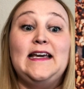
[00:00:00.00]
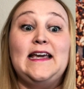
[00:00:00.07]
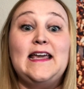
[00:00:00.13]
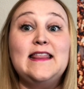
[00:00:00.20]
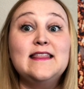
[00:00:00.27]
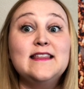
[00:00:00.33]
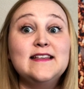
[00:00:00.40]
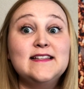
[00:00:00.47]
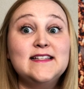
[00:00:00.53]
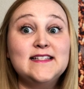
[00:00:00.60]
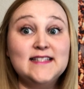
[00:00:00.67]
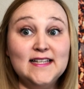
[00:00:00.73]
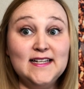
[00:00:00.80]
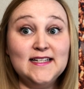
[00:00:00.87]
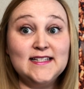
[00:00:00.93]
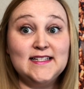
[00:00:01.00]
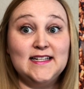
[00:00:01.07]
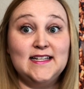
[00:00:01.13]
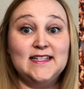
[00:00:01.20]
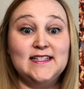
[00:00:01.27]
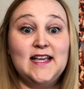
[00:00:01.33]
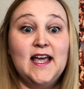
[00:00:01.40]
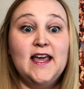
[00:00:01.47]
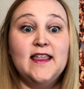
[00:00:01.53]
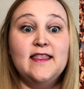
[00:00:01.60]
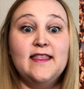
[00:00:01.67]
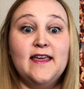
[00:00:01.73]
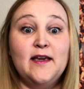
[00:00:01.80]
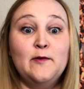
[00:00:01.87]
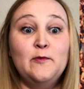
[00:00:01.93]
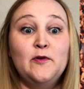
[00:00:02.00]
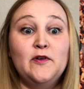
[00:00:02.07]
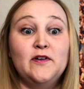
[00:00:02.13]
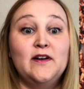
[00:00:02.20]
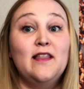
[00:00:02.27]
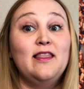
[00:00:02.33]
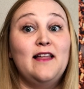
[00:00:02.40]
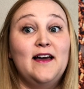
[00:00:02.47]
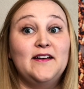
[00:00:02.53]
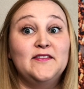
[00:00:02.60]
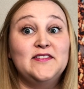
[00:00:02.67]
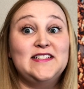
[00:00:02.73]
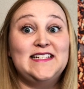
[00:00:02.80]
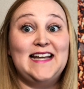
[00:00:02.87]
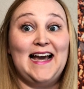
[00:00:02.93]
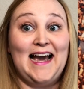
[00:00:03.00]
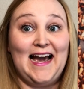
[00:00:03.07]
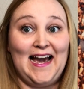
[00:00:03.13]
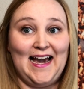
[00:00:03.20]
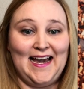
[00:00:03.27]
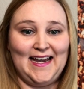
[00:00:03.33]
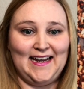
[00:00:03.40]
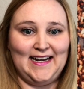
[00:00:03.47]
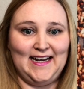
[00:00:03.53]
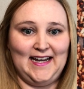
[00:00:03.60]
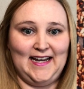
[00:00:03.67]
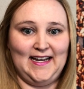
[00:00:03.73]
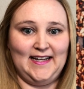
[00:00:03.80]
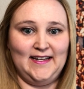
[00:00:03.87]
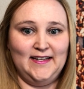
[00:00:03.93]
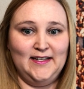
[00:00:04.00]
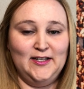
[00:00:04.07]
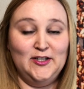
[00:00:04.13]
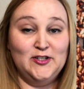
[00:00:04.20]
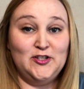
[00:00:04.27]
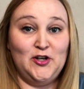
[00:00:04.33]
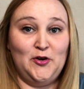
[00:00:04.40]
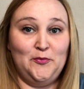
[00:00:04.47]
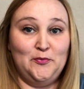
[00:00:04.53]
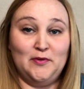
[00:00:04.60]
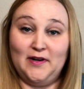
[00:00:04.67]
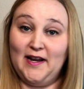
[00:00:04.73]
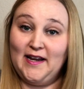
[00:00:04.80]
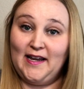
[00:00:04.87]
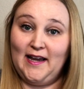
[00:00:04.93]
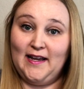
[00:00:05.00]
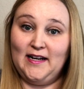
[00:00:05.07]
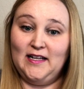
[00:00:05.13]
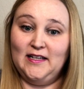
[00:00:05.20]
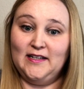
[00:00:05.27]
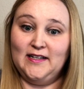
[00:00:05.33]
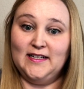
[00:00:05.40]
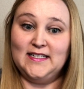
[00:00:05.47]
In the 60s, they wore a lot of tie-dye. So break out all your